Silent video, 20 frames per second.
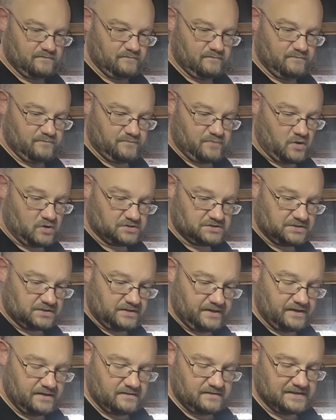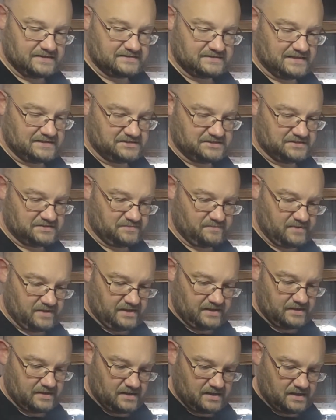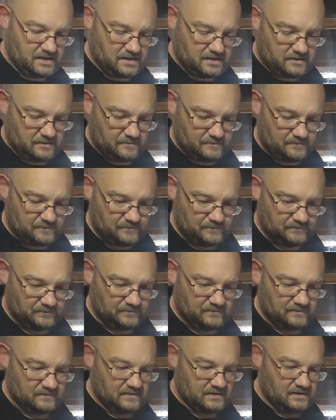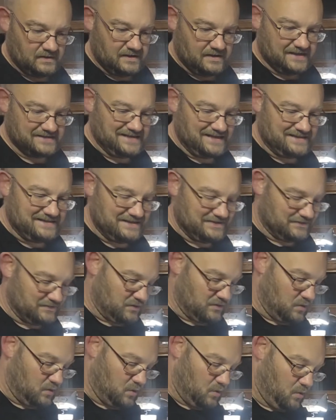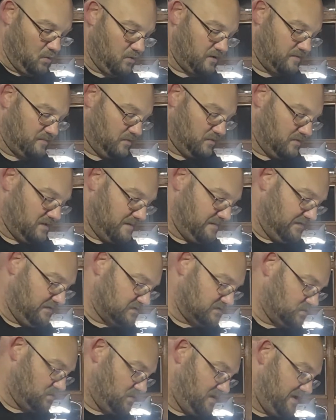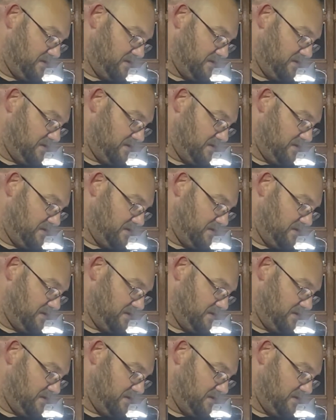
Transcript: Personally, that's just me. It's not that they're horrible. I mean, there's way